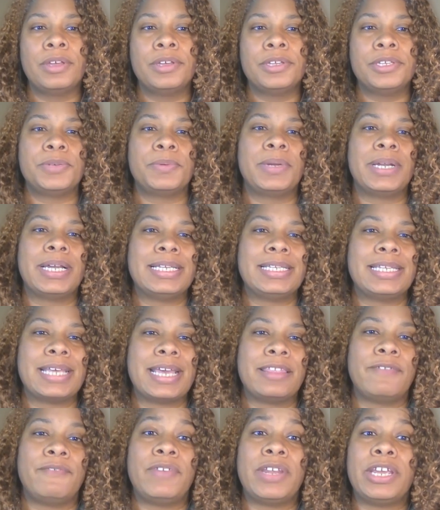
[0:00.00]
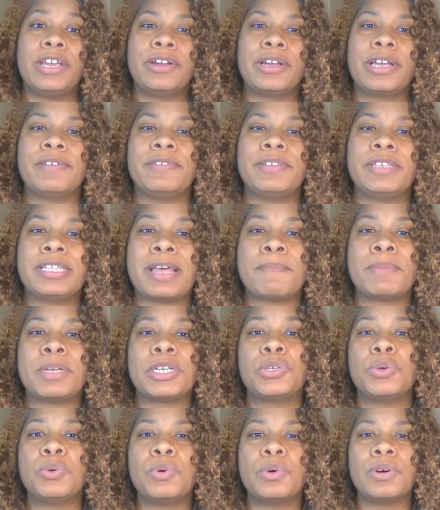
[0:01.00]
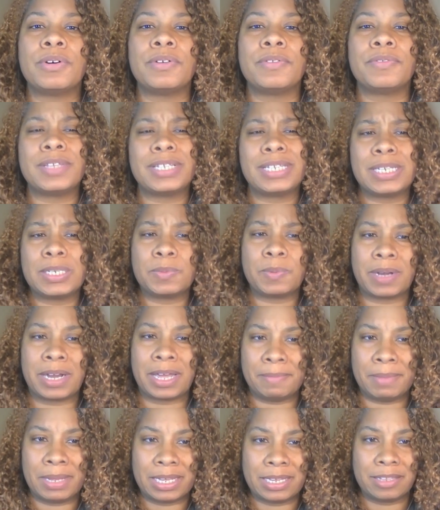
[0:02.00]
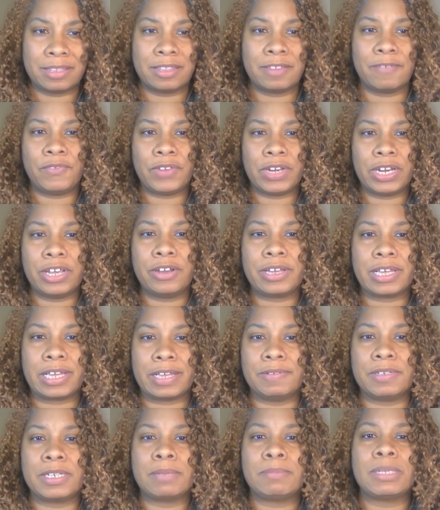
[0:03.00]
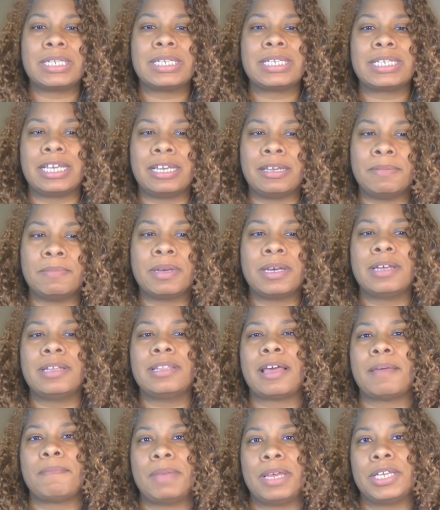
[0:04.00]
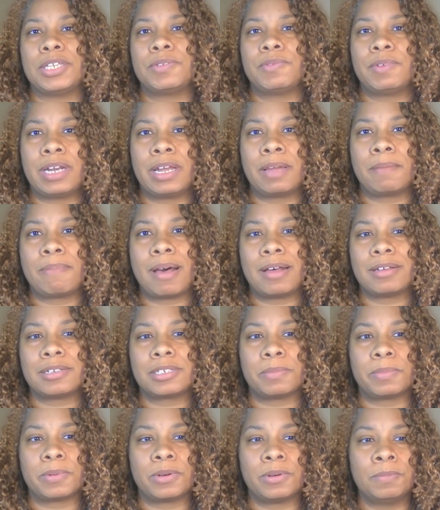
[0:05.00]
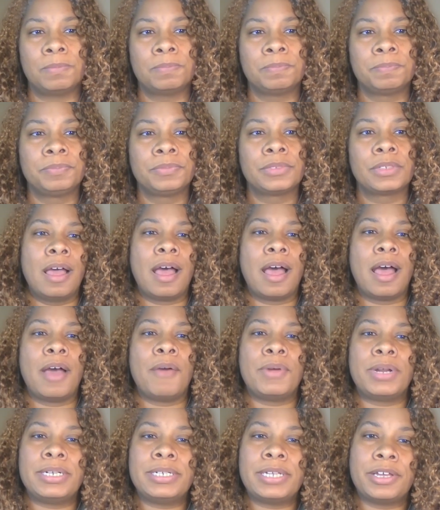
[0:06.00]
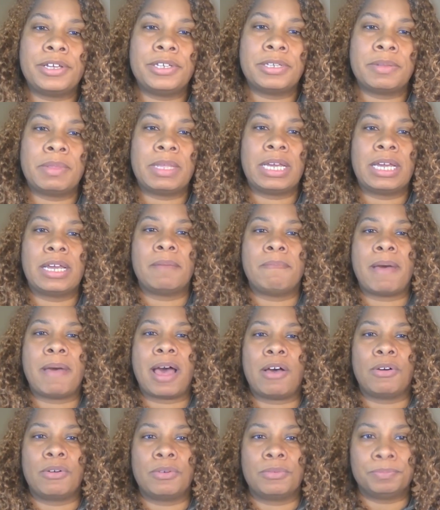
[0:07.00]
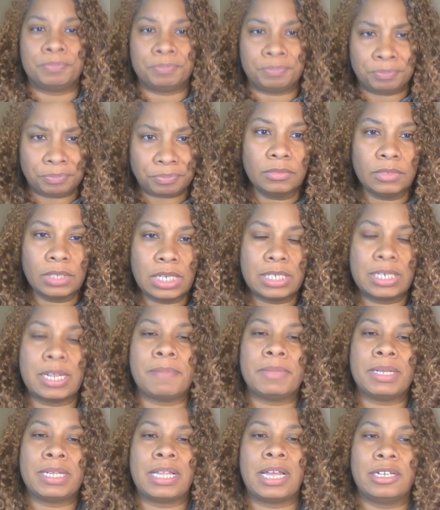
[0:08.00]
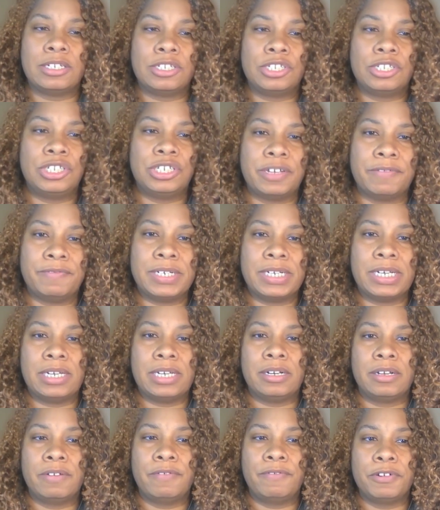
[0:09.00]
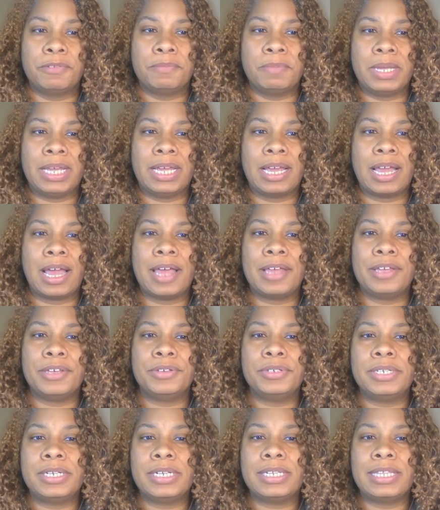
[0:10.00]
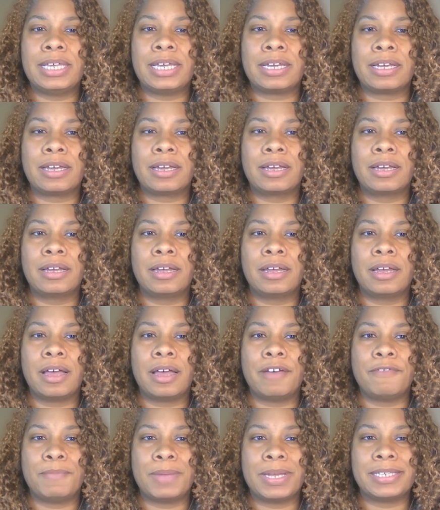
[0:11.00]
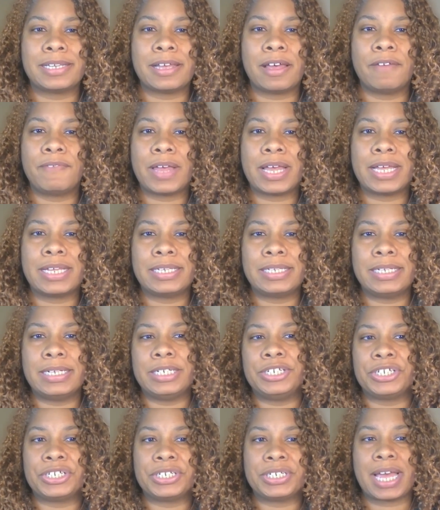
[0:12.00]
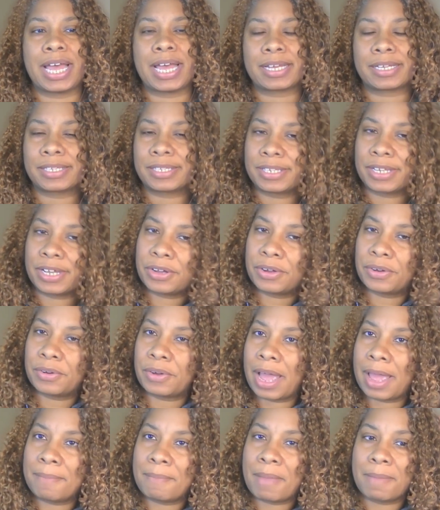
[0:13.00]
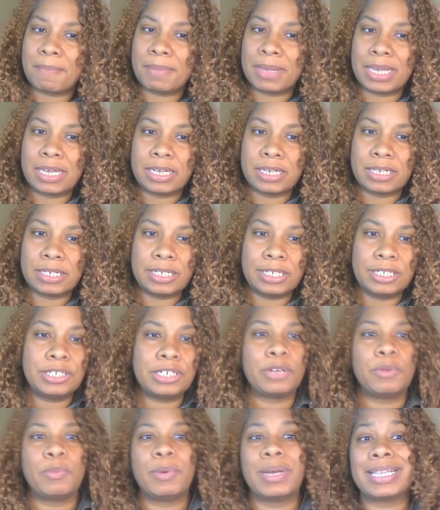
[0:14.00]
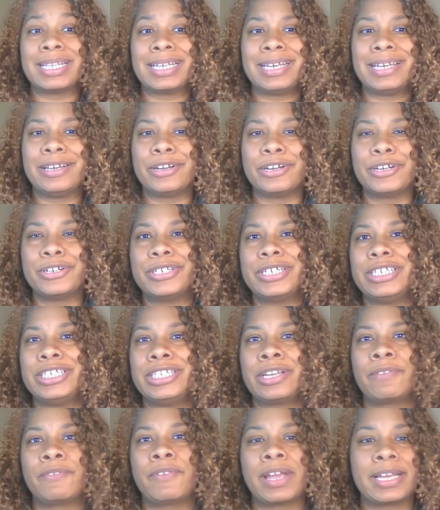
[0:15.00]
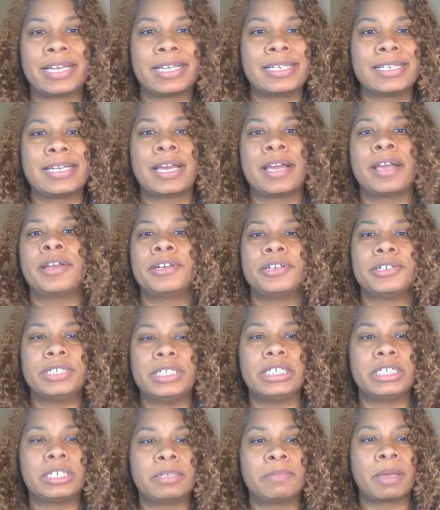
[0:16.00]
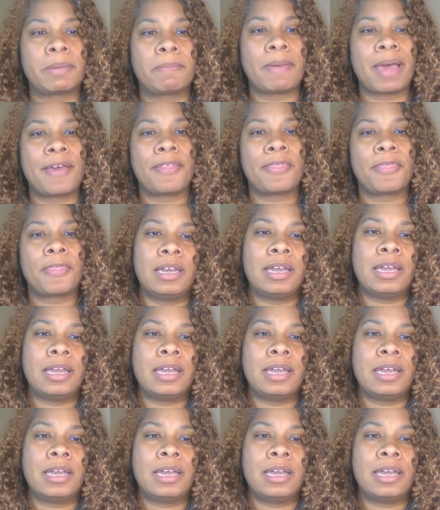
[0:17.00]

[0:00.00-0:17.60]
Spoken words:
So when I say the video gives them a tool, this is what I mean. The video gives them a schema that makes reading possible. I want to tell you something about something that shifted for me. I used to think of myself as teaching text. So I might be teaching Whitley or teaching Frankenstein or teaching Macbeth.